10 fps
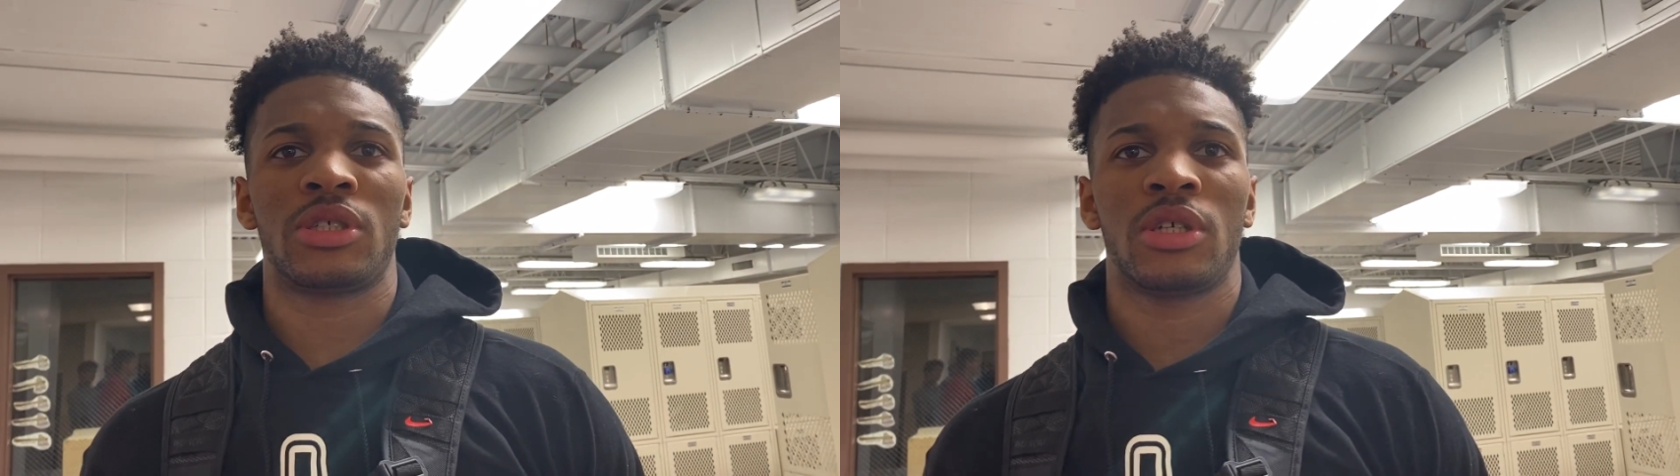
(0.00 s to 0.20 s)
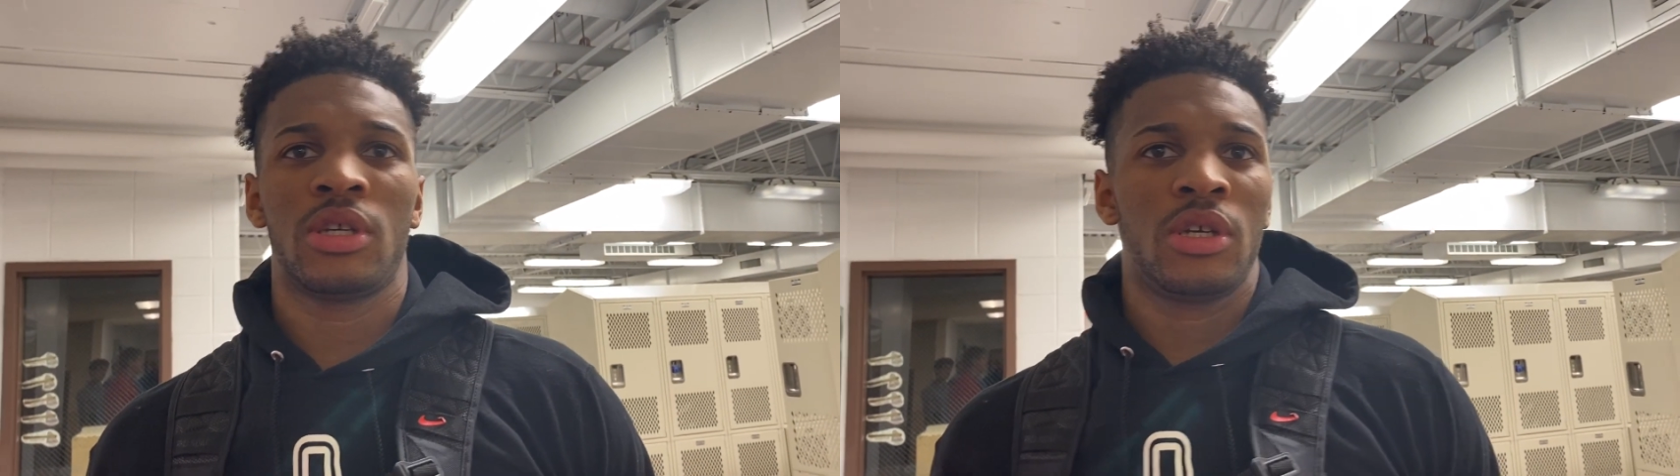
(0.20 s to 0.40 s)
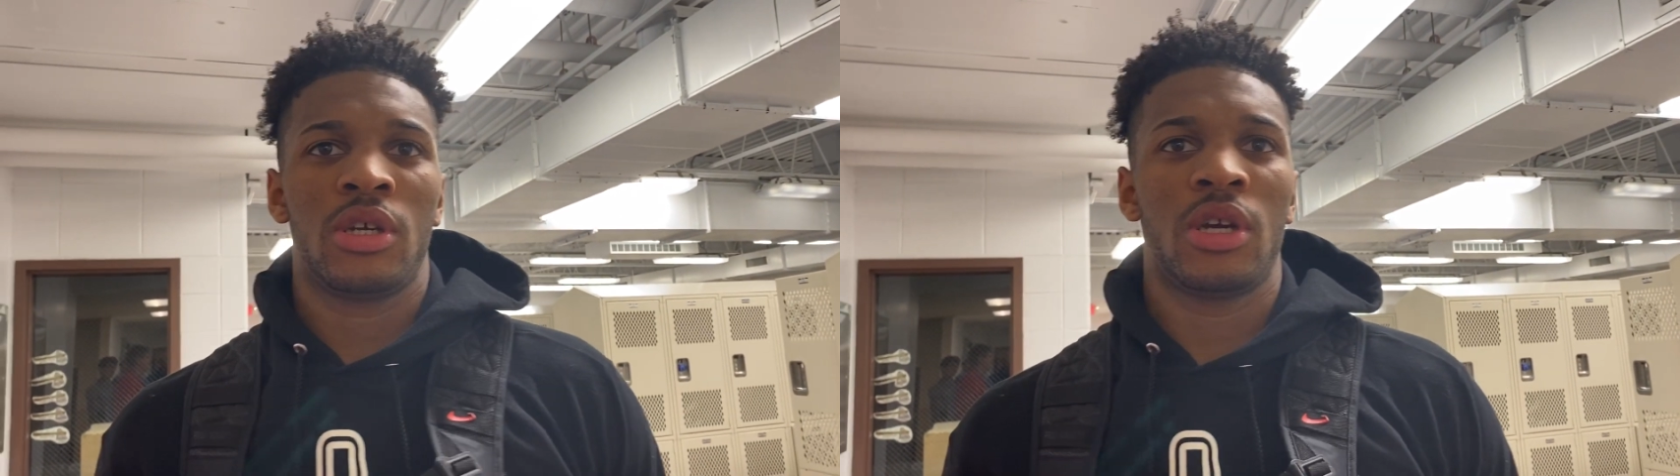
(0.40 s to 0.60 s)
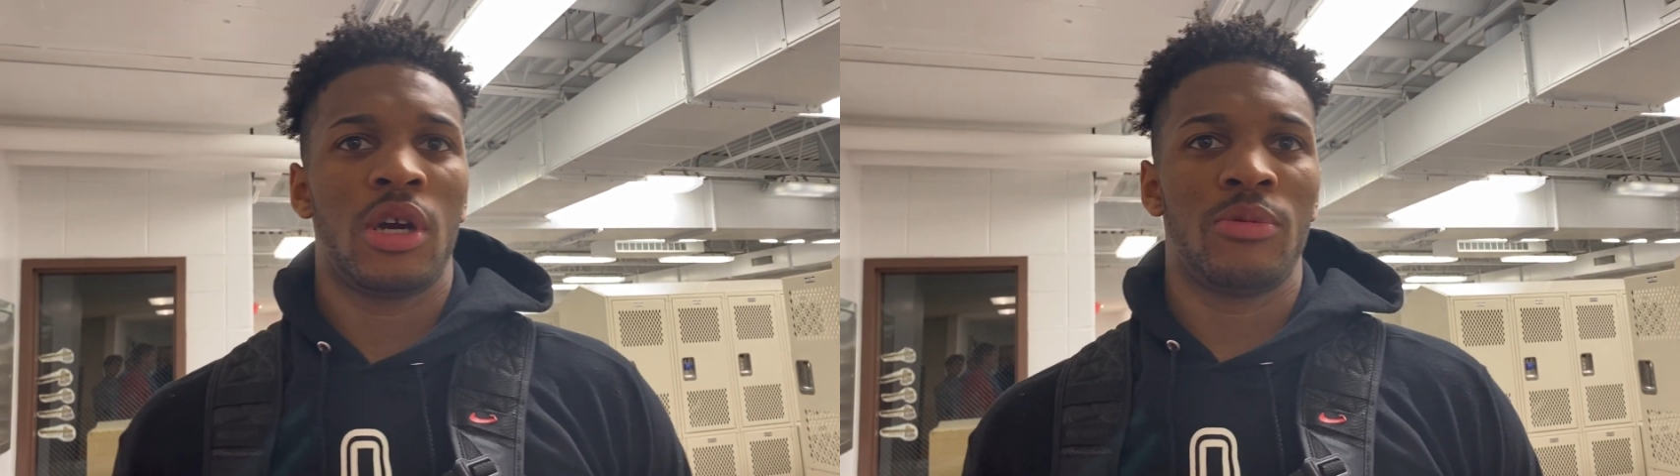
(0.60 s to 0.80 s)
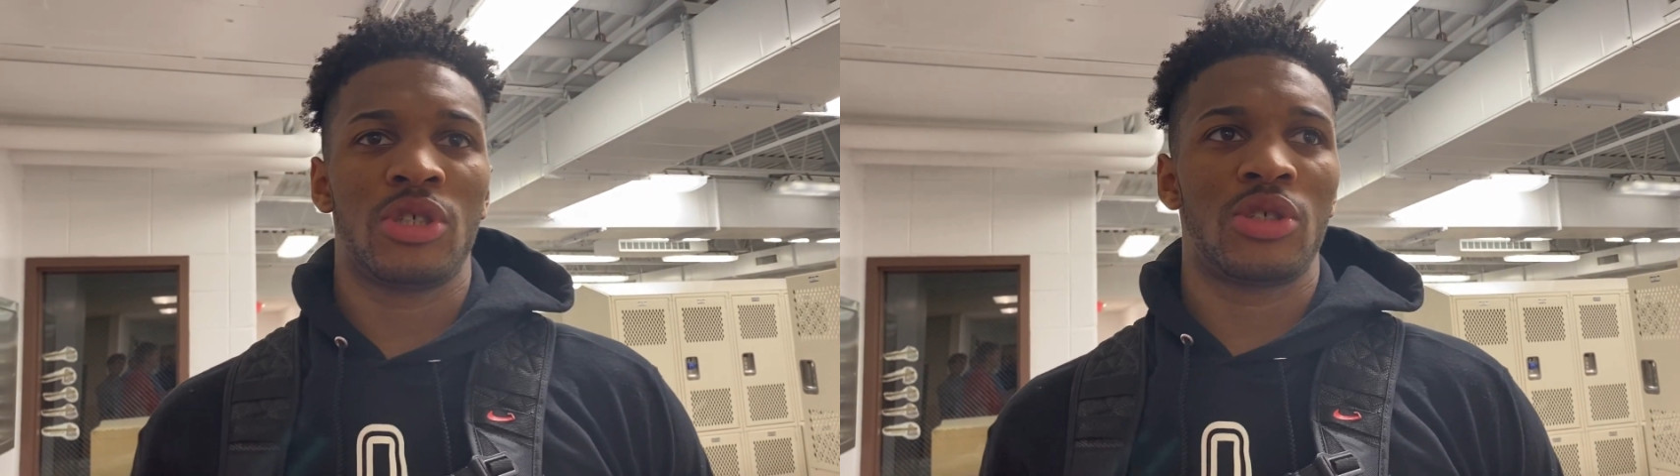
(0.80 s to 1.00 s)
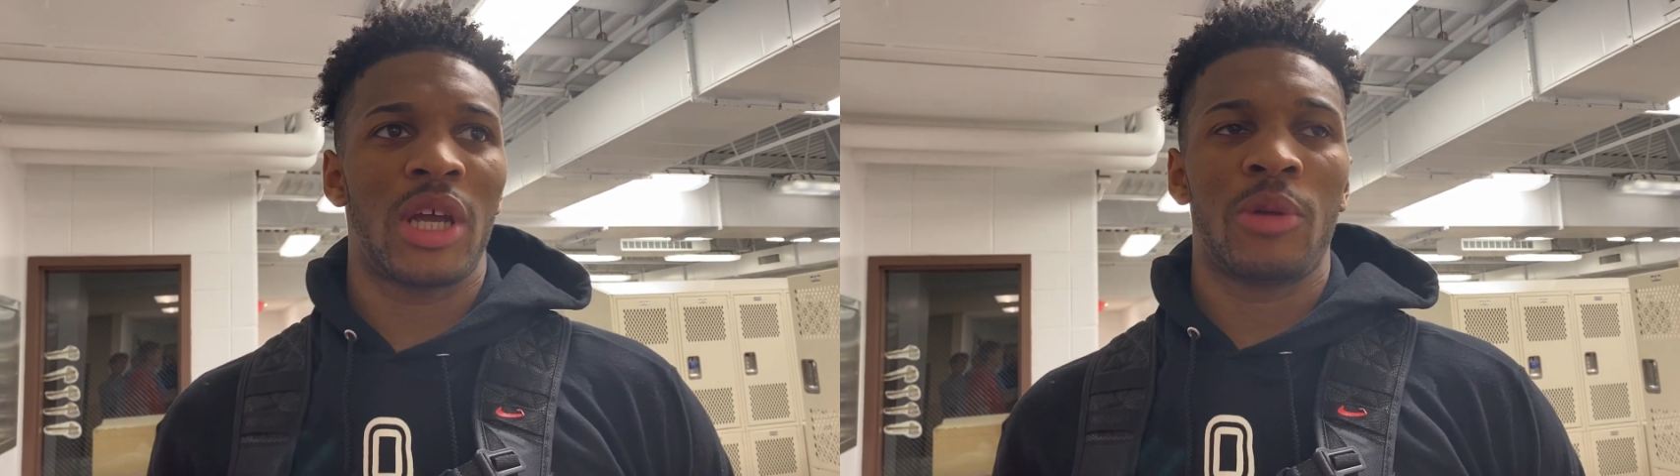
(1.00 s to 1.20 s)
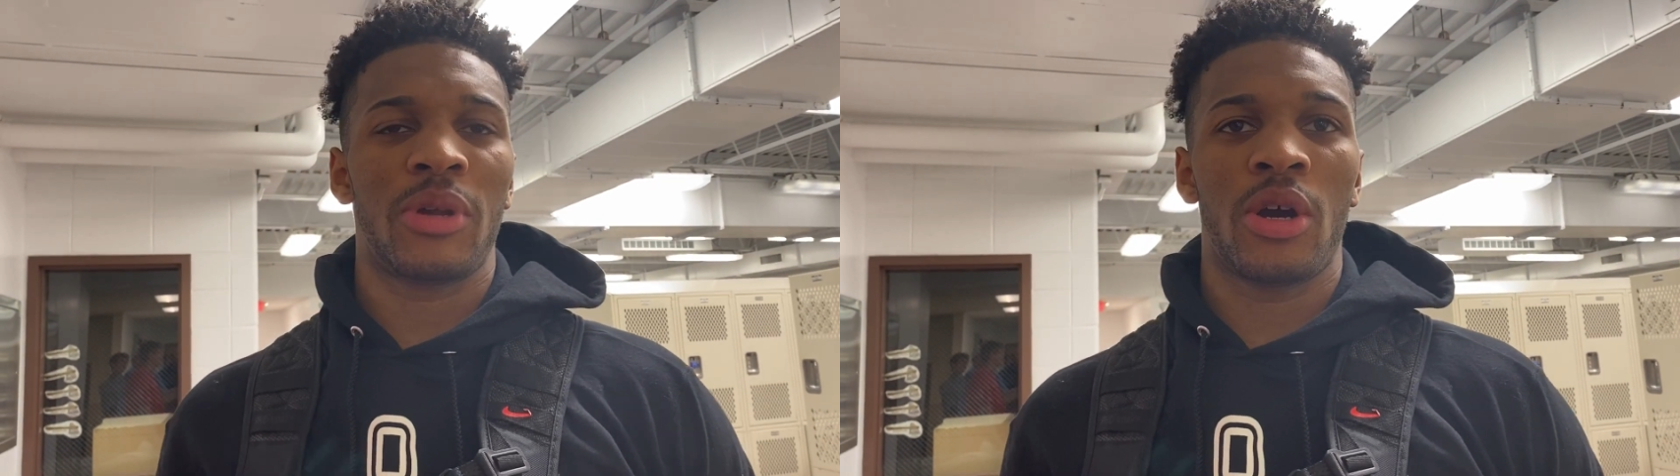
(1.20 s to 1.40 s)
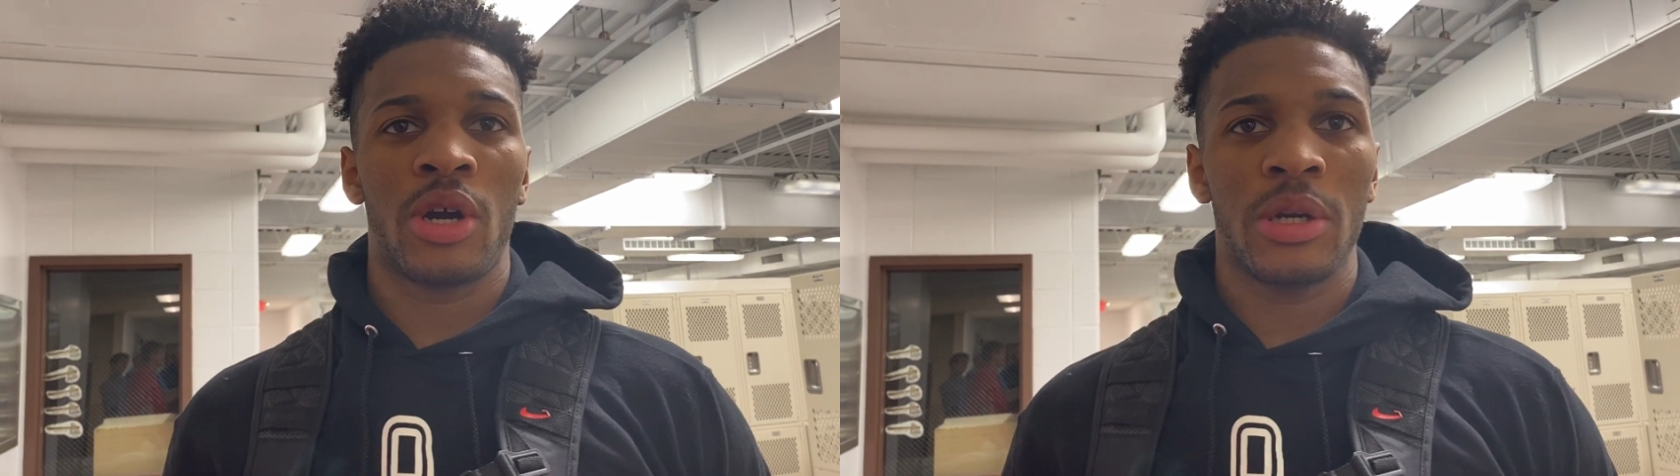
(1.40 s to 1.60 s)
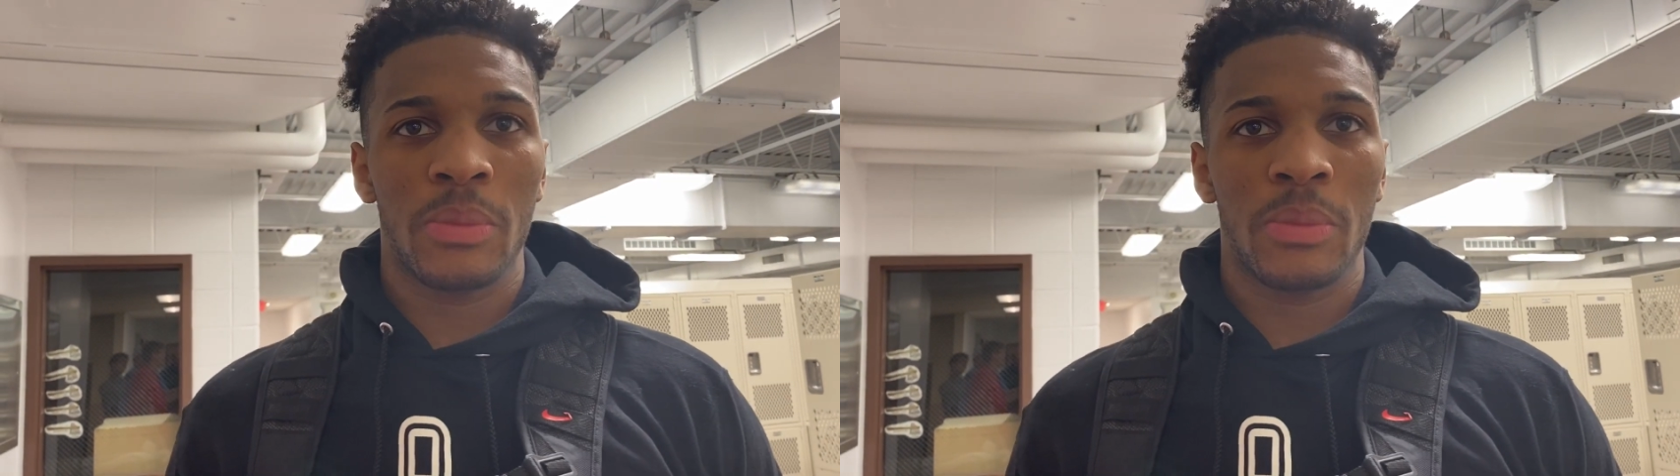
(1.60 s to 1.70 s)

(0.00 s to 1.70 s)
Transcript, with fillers: us and we just had to play hard.